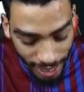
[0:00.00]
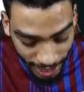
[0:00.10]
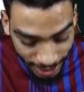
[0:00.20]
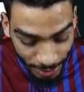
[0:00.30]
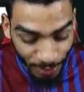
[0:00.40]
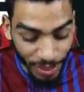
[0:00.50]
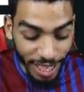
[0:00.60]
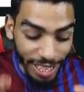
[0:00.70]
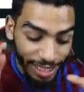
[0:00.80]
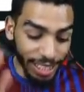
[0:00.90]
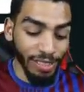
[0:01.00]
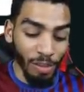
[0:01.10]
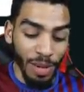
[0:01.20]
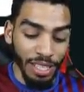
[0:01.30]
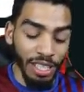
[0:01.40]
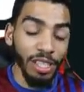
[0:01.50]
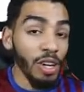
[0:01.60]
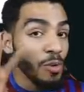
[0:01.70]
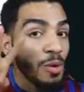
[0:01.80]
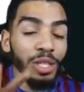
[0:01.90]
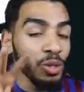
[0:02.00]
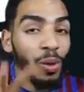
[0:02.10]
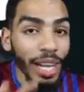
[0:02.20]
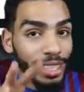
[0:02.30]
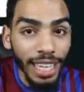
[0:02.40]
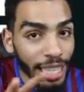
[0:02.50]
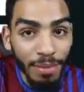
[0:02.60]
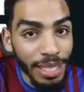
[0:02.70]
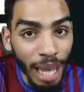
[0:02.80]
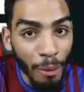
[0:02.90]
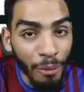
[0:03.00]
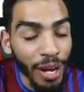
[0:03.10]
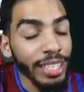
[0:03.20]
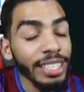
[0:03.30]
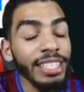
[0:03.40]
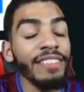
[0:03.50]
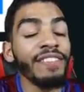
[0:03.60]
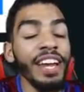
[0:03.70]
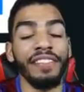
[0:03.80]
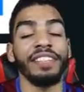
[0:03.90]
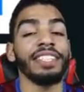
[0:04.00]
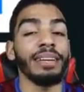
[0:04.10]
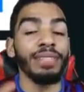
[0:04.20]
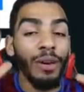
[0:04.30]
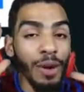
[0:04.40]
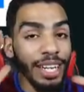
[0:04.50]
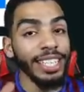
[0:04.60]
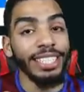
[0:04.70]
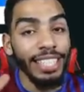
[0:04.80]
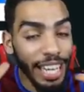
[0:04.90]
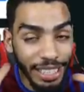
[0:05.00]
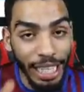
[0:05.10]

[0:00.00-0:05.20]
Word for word: like guys. This formation with two attacking mids up front. This is the very first time that we're gonna see a